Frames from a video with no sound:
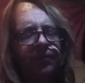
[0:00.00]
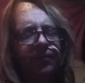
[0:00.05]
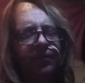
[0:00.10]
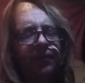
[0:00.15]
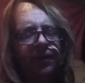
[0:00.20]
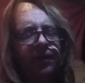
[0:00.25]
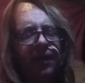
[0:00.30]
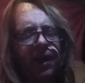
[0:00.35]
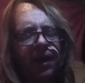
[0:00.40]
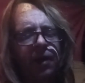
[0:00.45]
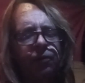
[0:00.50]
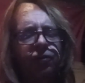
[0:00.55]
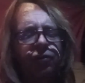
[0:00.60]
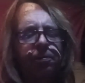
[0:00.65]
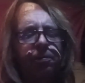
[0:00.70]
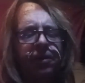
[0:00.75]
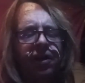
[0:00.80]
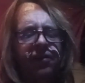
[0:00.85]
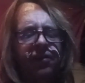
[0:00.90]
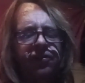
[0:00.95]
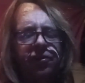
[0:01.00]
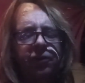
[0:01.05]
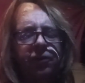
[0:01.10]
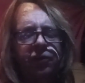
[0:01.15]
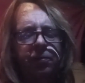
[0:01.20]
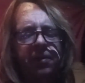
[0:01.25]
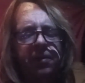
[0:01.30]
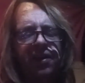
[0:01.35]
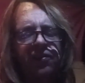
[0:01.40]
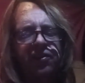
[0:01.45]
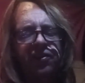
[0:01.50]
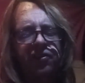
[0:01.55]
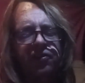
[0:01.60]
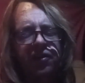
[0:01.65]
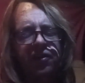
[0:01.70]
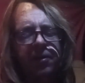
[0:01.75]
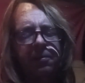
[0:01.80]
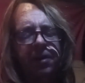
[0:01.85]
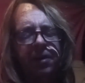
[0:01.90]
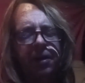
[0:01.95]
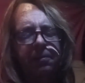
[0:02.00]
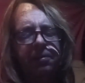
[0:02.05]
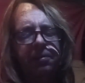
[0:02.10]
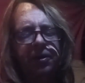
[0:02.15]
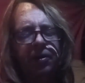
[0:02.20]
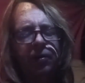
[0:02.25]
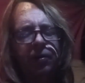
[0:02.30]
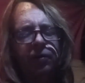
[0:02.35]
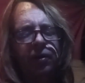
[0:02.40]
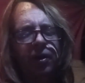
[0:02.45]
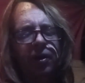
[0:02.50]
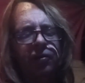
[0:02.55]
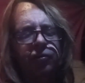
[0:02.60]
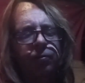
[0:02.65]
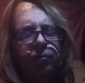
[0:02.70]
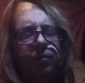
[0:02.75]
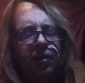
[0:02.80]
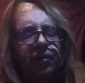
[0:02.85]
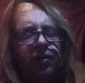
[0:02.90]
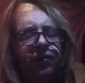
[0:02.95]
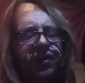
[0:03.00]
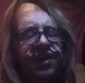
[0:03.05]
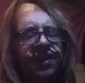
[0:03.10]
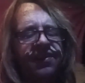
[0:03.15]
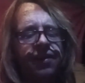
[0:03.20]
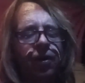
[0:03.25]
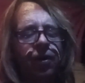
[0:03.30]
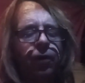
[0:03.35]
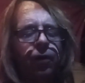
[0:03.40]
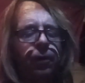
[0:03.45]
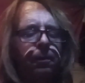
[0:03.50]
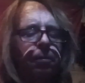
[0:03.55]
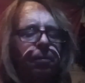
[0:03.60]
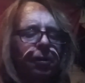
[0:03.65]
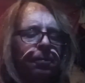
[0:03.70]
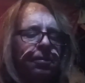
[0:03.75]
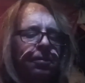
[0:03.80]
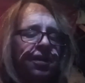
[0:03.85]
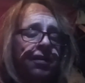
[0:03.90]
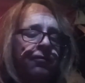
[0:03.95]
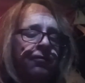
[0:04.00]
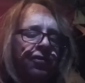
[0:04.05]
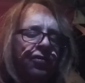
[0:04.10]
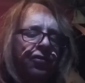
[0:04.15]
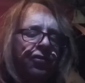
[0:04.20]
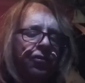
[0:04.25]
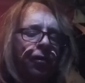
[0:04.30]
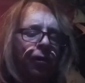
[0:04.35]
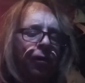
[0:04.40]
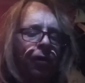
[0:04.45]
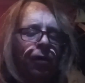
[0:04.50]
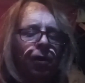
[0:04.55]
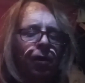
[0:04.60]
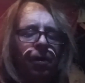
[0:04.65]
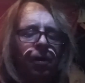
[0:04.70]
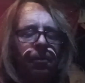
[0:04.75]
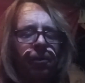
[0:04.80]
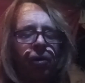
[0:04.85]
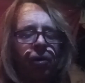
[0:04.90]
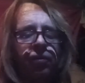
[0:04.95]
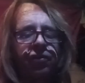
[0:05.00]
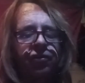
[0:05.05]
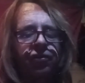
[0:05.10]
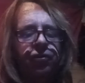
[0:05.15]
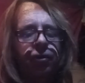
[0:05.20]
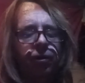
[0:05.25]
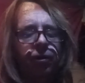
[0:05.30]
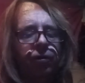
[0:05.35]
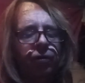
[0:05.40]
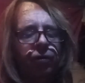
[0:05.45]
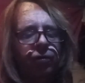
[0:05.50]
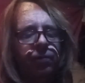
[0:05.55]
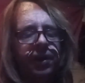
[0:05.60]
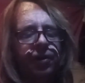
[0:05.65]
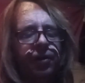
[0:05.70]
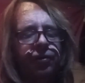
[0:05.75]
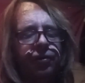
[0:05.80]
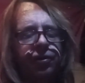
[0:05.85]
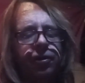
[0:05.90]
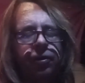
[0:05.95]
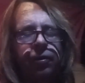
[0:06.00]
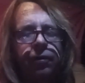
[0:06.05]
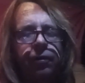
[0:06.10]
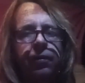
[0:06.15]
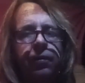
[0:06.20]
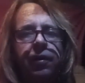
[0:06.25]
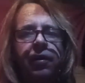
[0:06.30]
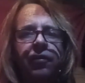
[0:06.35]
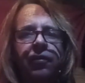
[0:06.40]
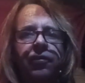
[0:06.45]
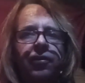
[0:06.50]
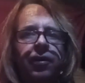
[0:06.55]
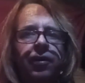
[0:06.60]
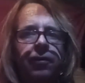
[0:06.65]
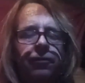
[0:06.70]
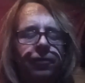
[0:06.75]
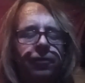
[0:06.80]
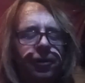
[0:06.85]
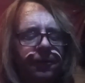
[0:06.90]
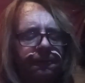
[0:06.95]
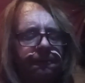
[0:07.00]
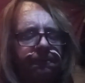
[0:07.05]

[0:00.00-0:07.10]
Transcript: In response to his message sent by Bill, lunch was in the open, but even so, Mona circled round Hugh, sniffing.